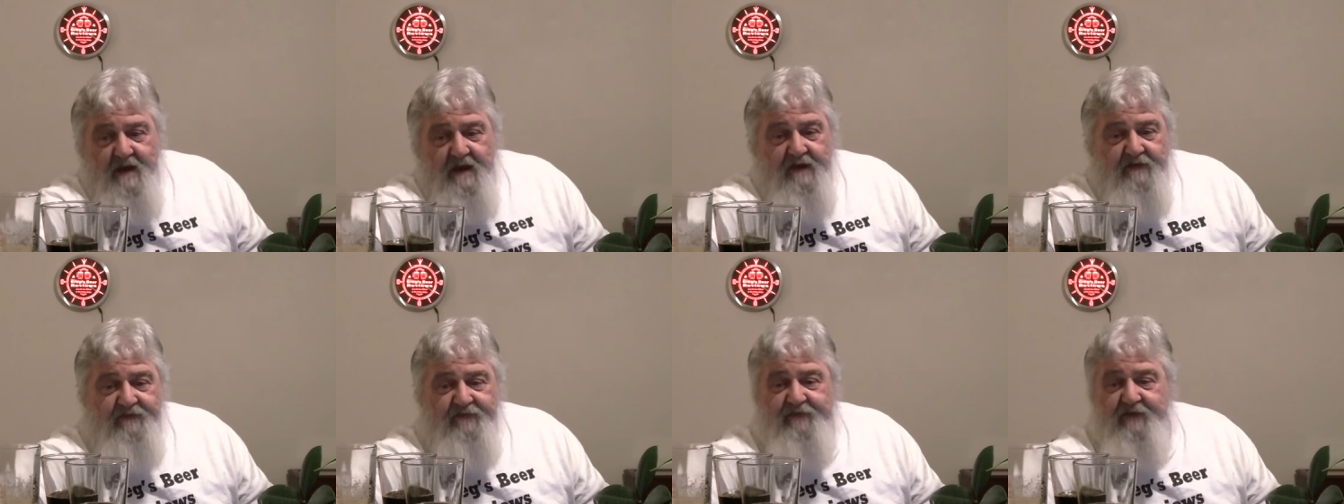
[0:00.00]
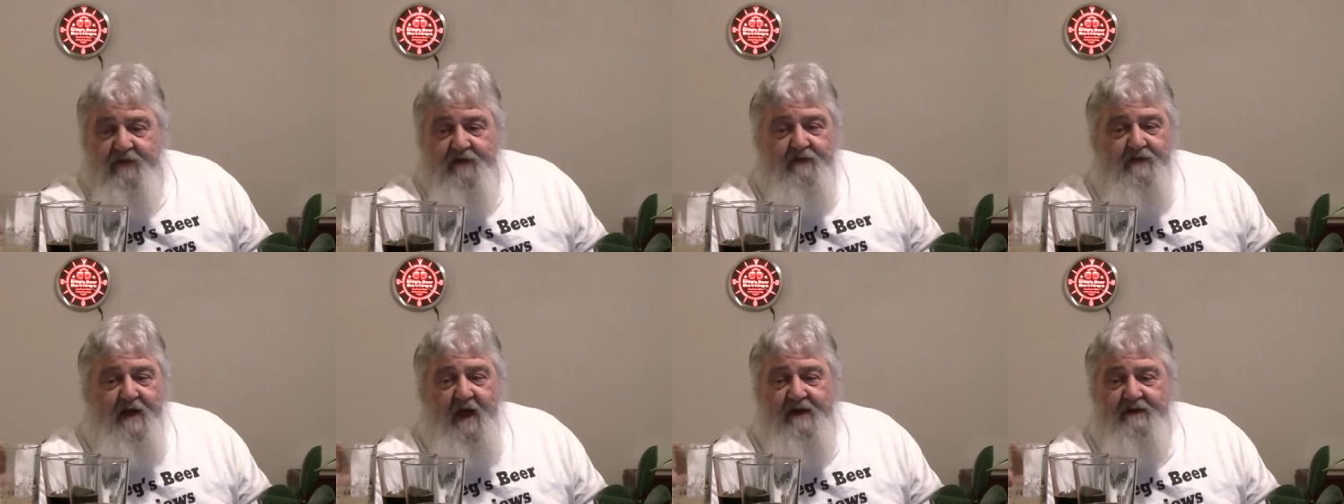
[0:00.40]
and
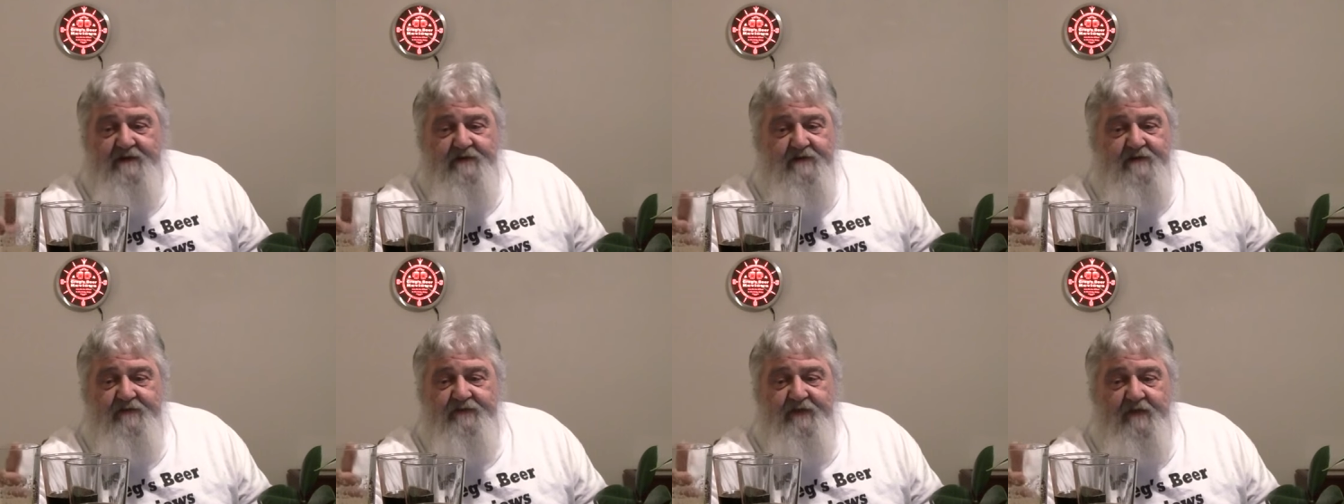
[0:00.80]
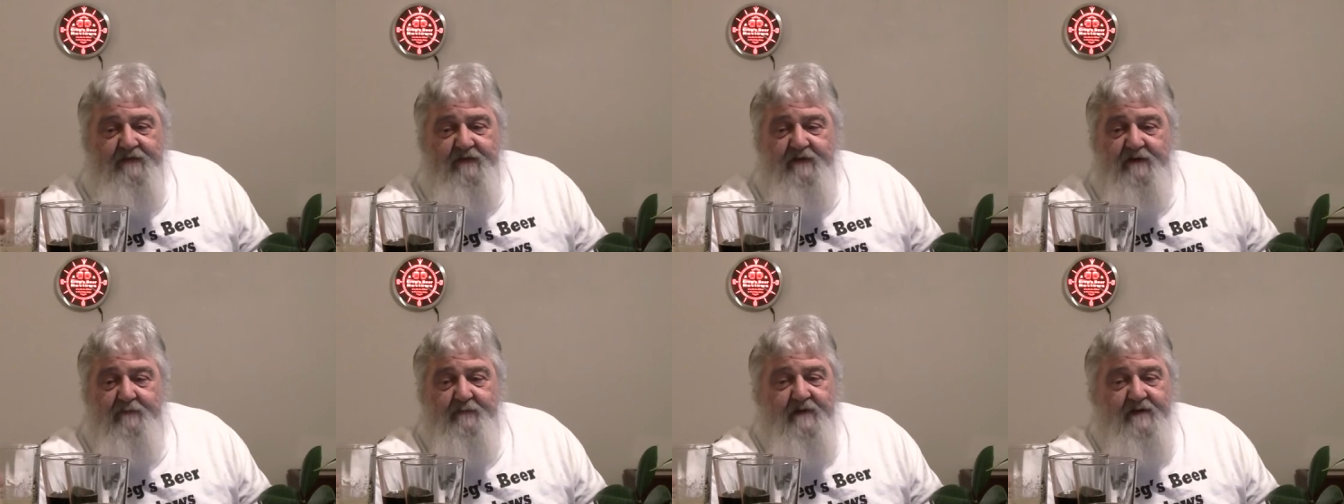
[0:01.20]
still got just a
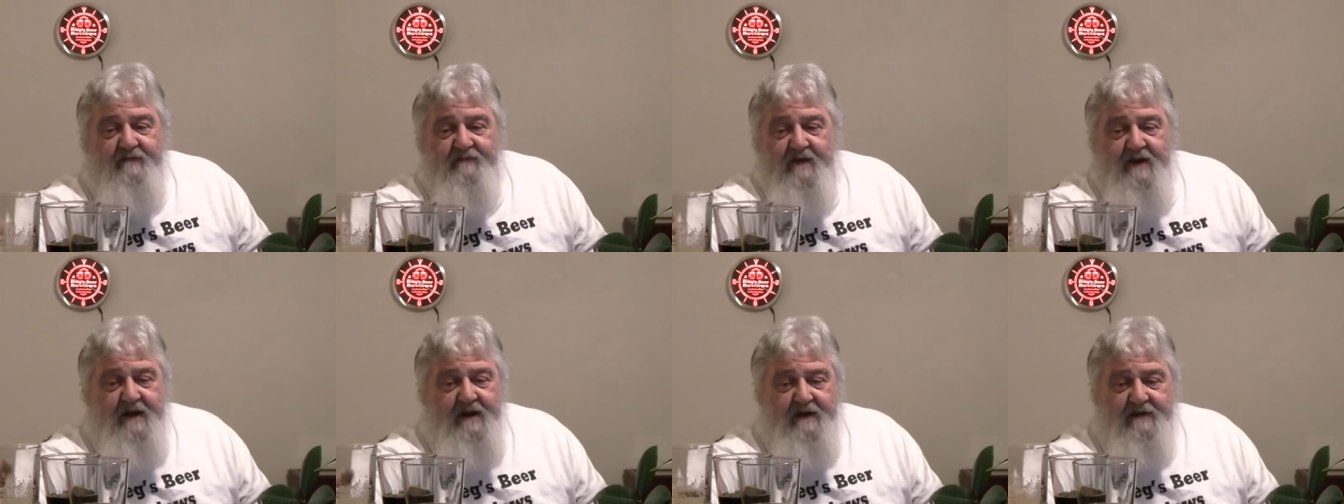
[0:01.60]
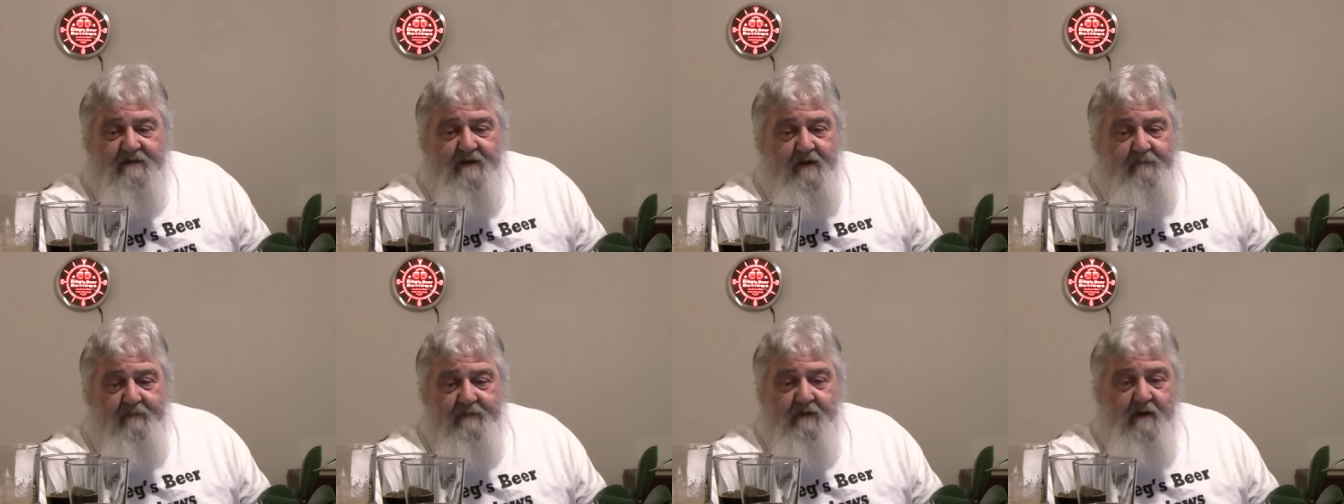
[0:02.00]
little bit of the head
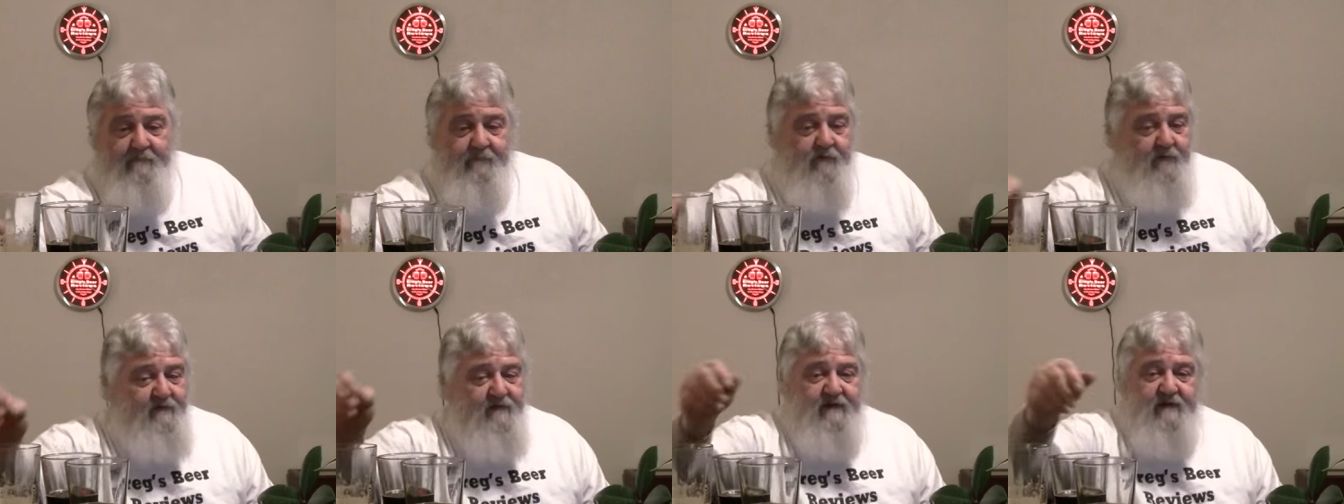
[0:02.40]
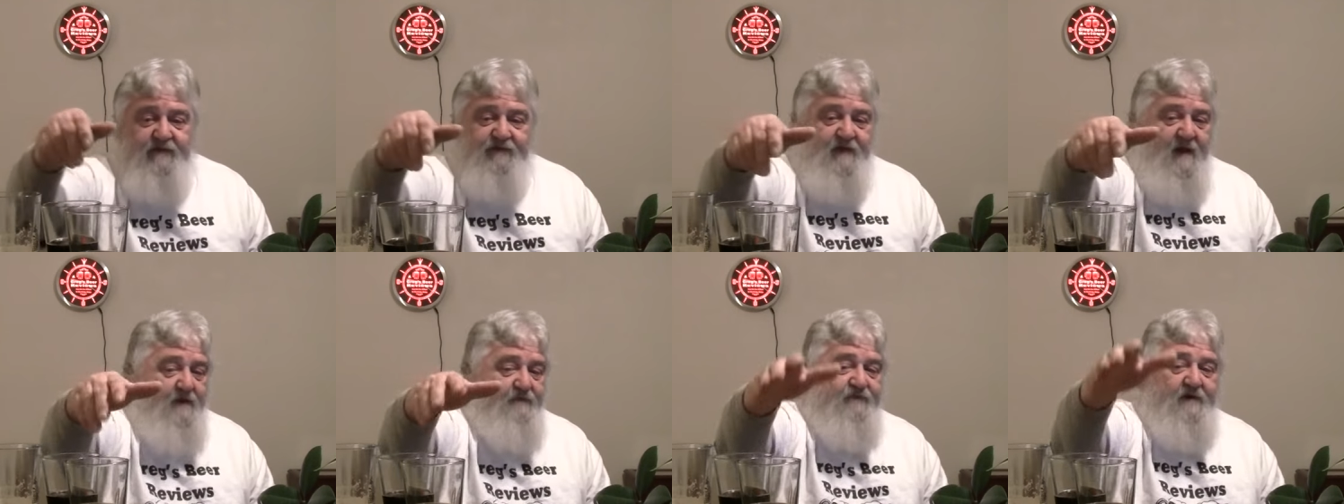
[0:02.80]
covering up where
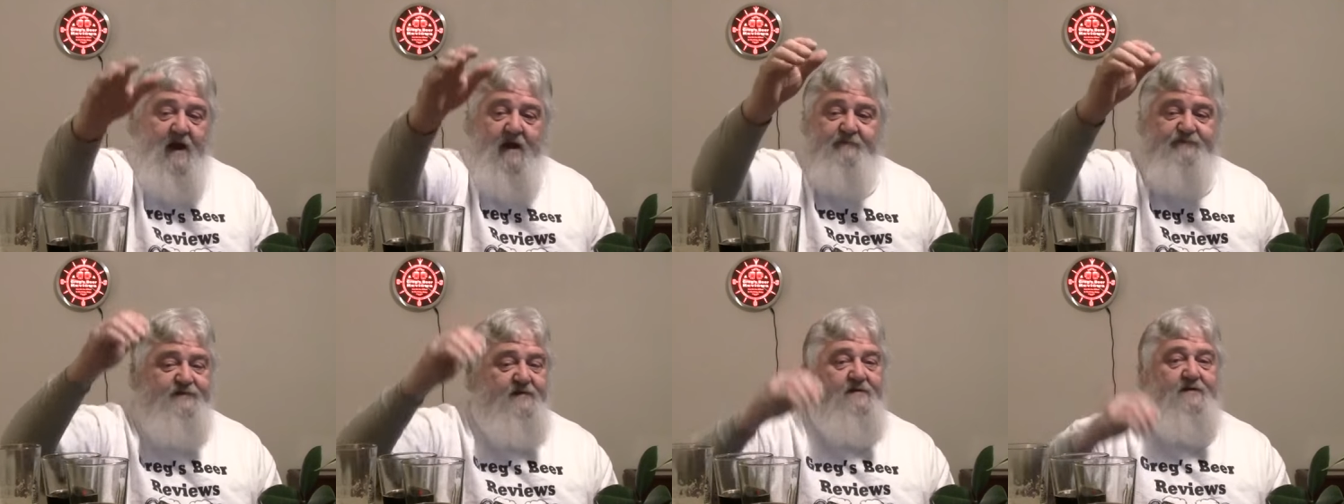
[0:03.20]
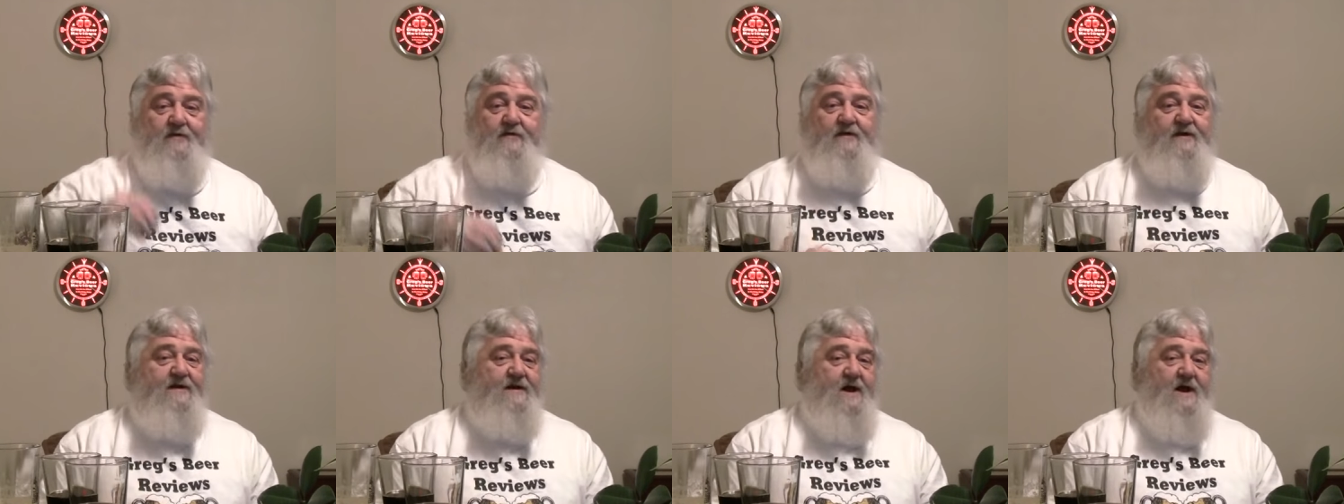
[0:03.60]
these have
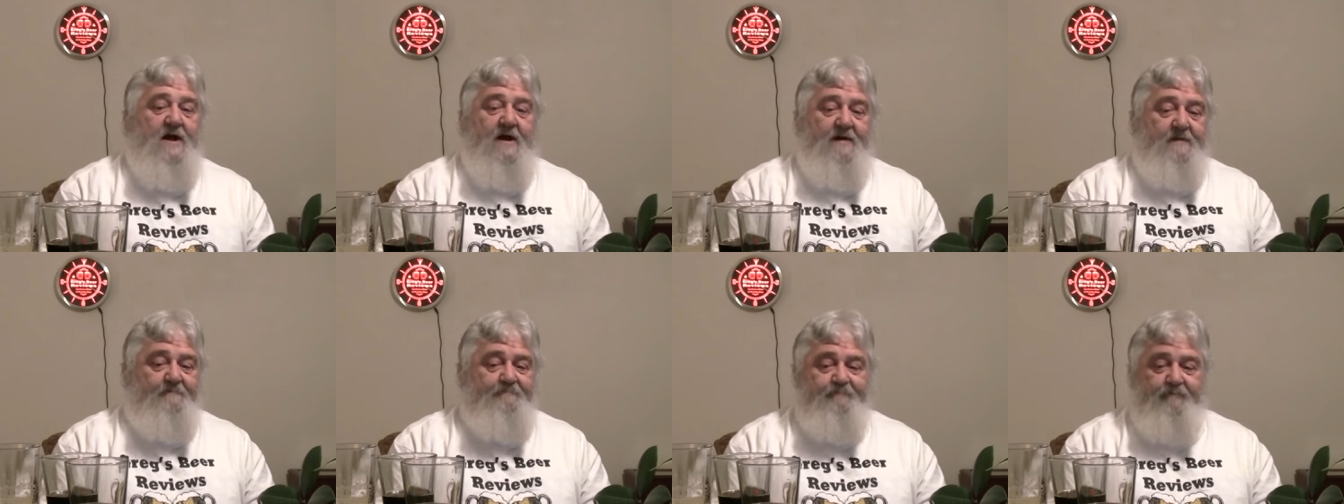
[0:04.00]
absolutely none.